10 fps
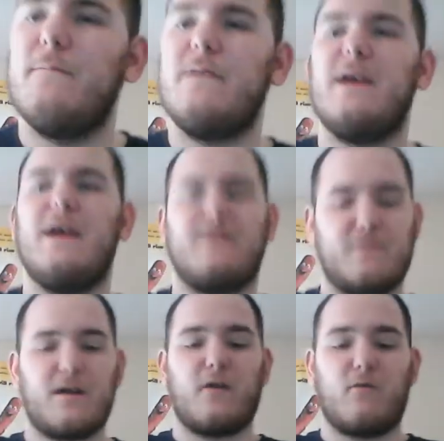it
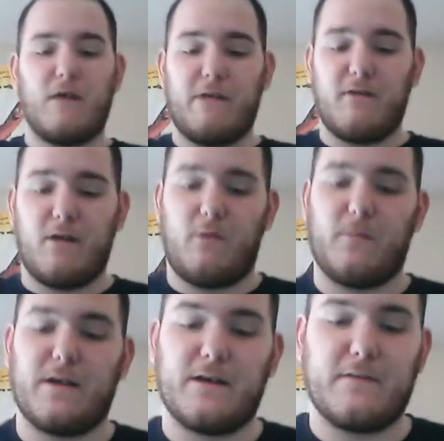turned out quite well,
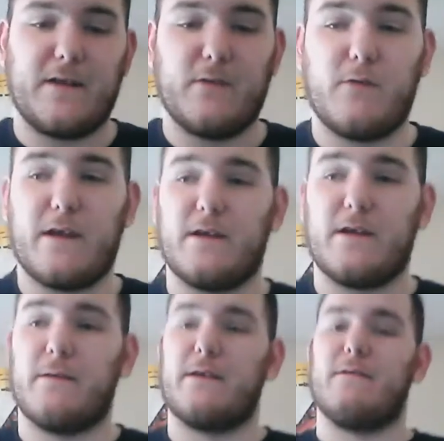because they do end
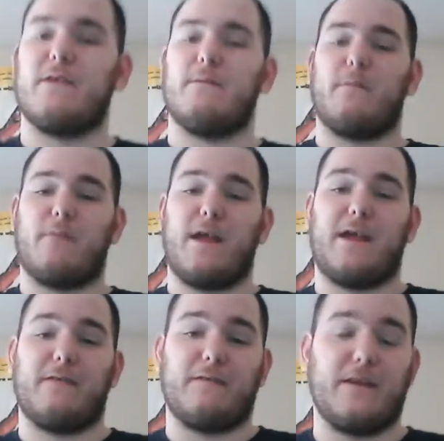up giving him a break,
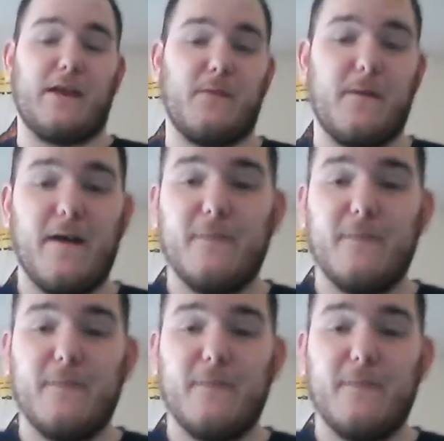and William,